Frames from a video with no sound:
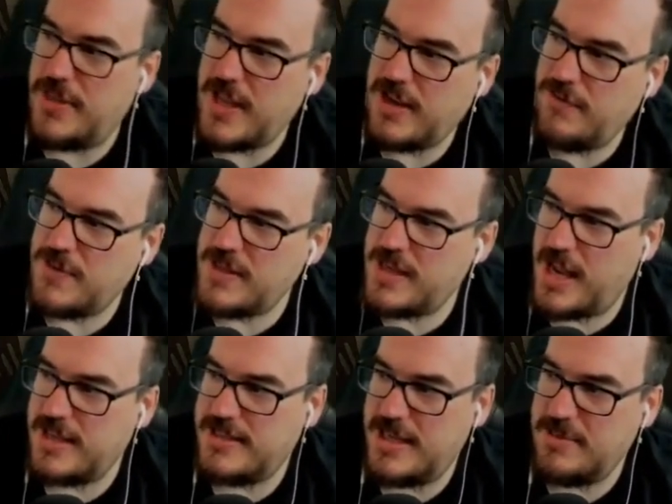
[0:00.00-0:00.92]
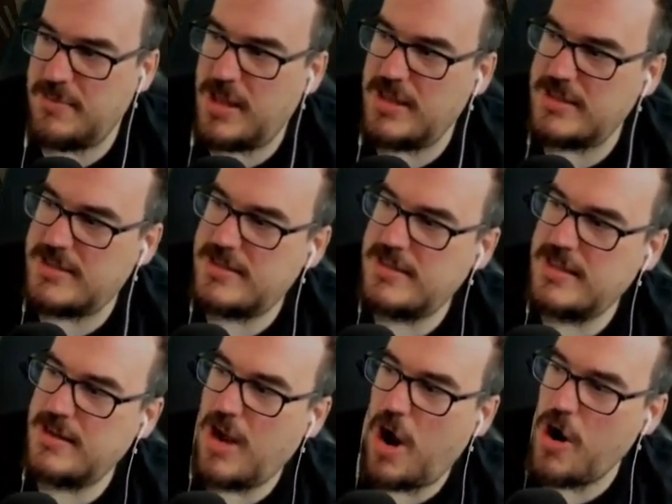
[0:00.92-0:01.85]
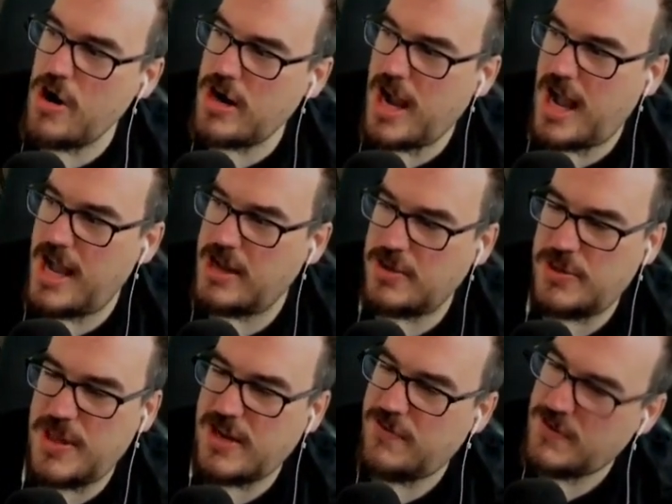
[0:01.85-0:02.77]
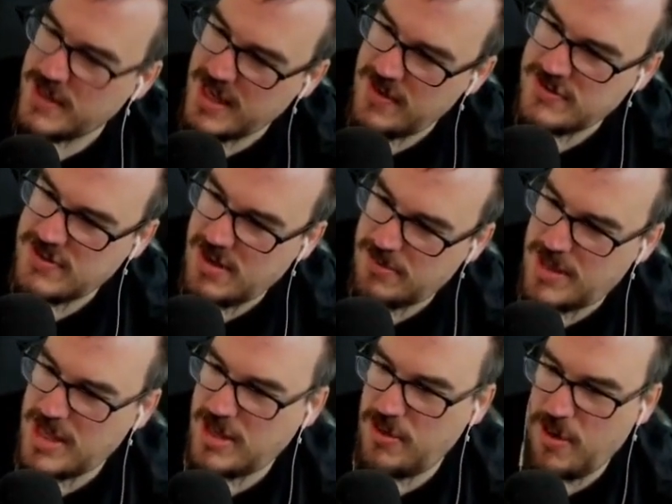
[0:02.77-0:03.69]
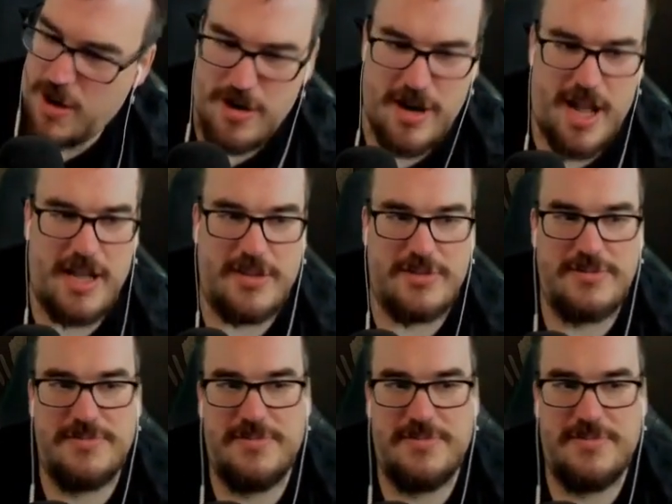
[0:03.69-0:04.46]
thank you for the 19 months. Argyle, thank you for the gift sub. Thank you, Argyle.